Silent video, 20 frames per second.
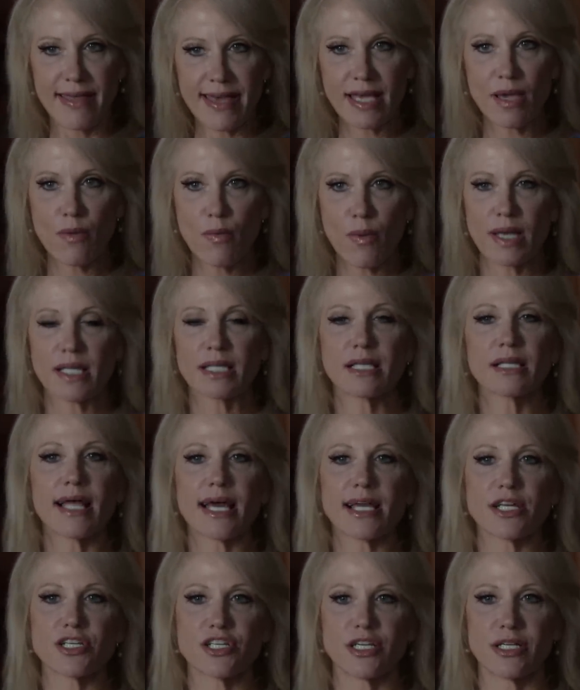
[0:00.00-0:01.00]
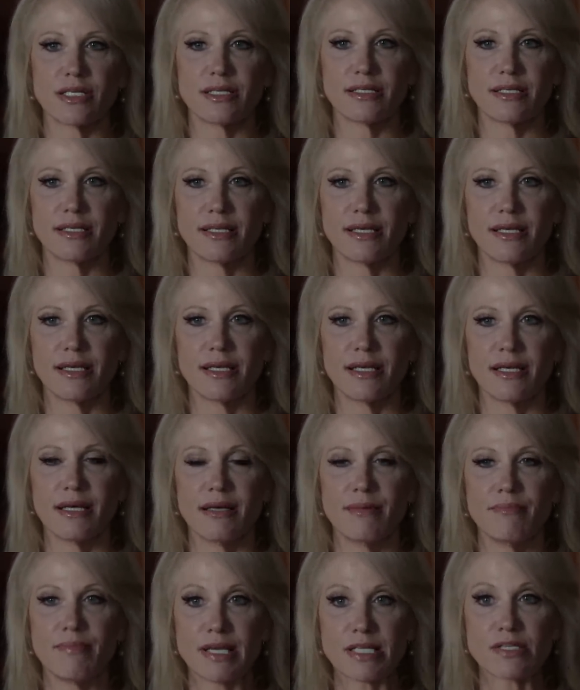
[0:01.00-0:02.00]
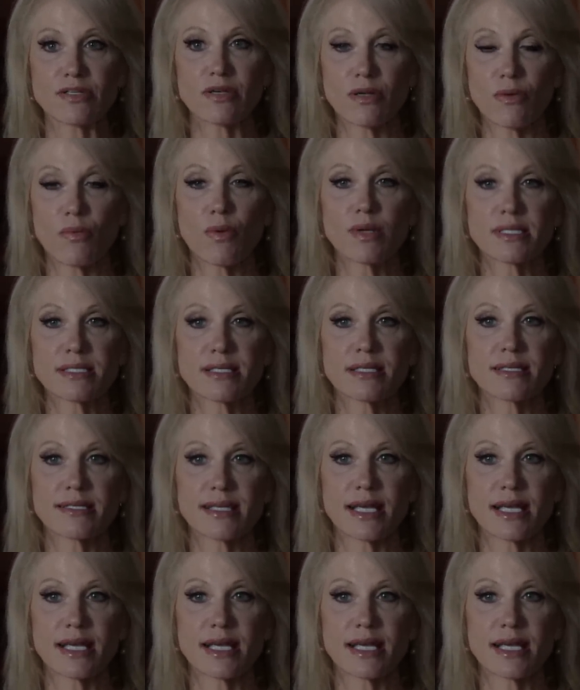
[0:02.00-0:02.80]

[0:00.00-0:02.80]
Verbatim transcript: they can win an election based on a once in a